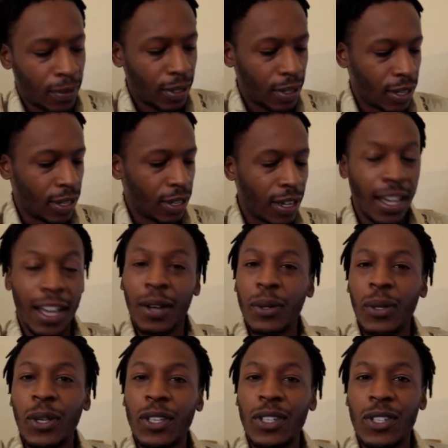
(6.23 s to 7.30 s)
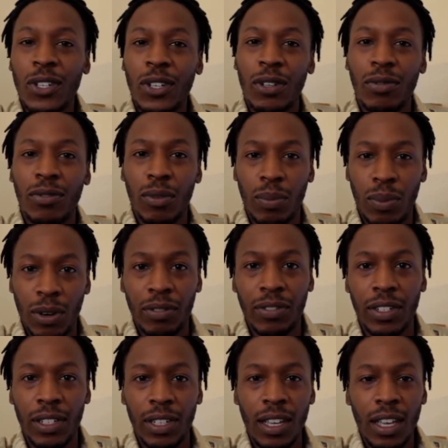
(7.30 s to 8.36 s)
how you can chart for profit.